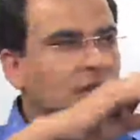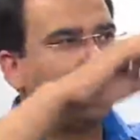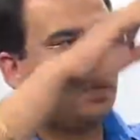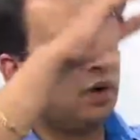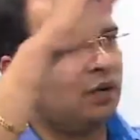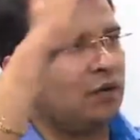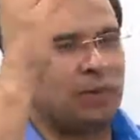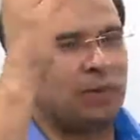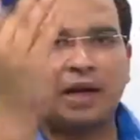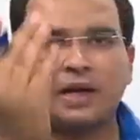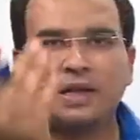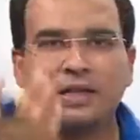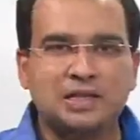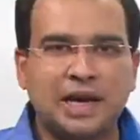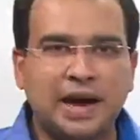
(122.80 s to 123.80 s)
covered from
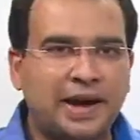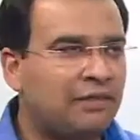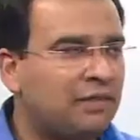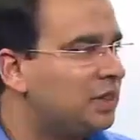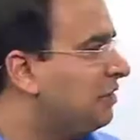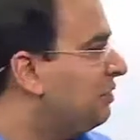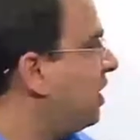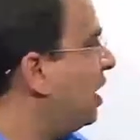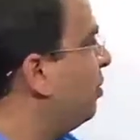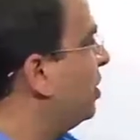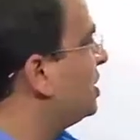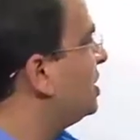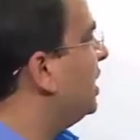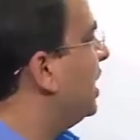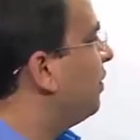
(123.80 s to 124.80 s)
inside with the
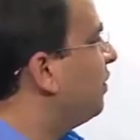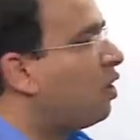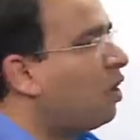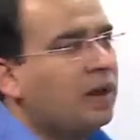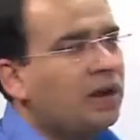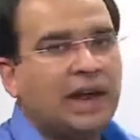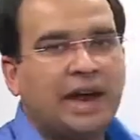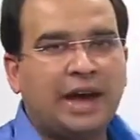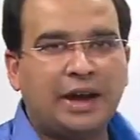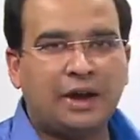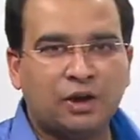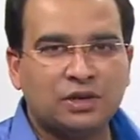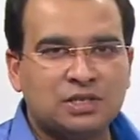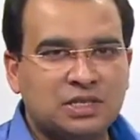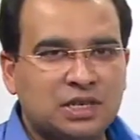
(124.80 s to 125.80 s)
fibrous layer, we call it
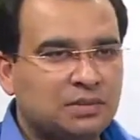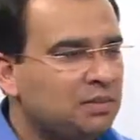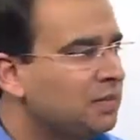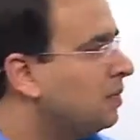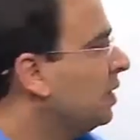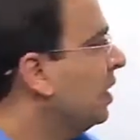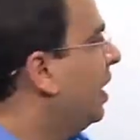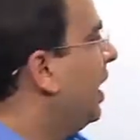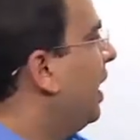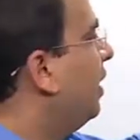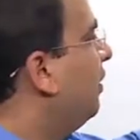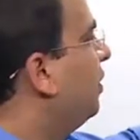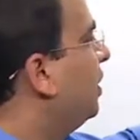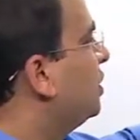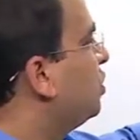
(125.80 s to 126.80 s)
endosteum. And
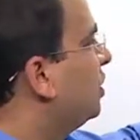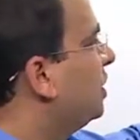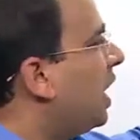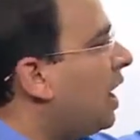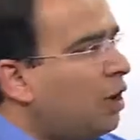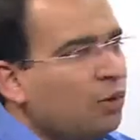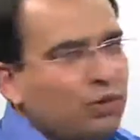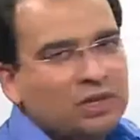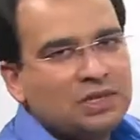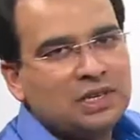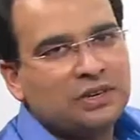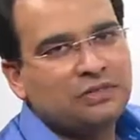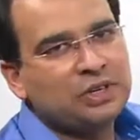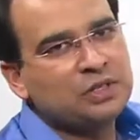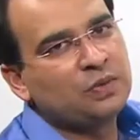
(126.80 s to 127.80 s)
if it is on the outer
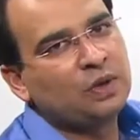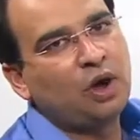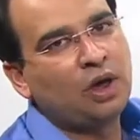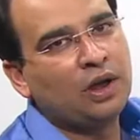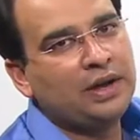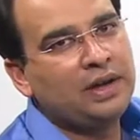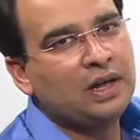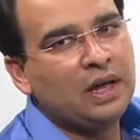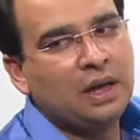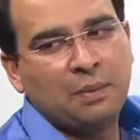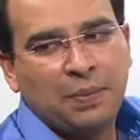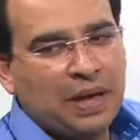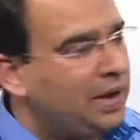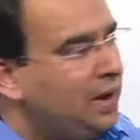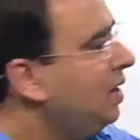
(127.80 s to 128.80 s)
surface, we call it
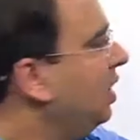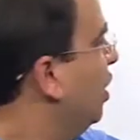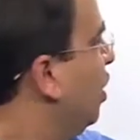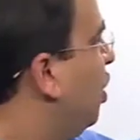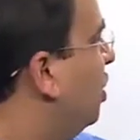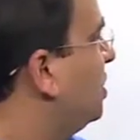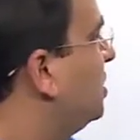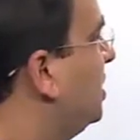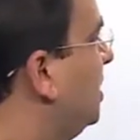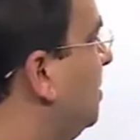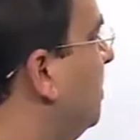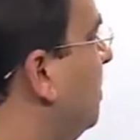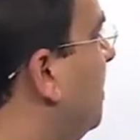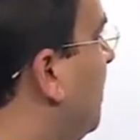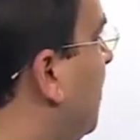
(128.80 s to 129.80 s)
periosteum.
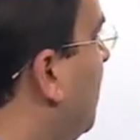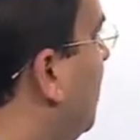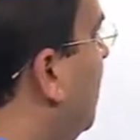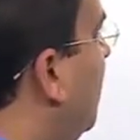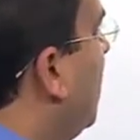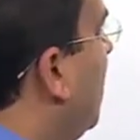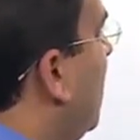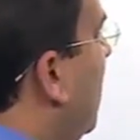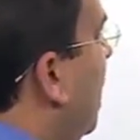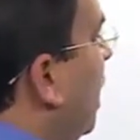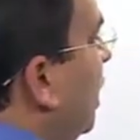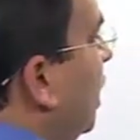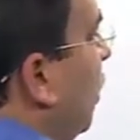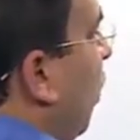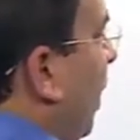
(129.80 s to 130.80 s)

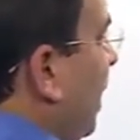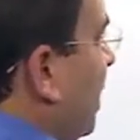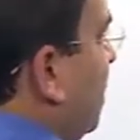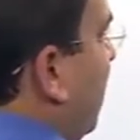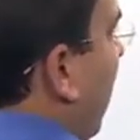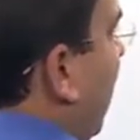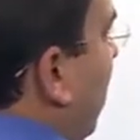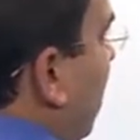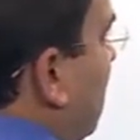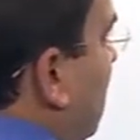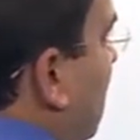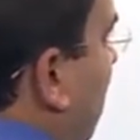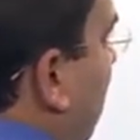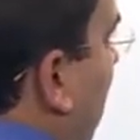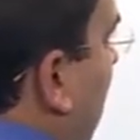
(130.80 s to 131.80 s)
What is
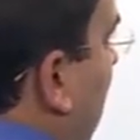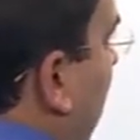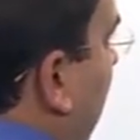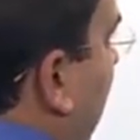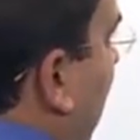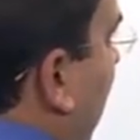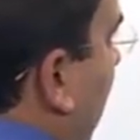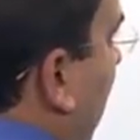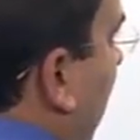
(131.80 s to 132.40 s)
periosteum? Now,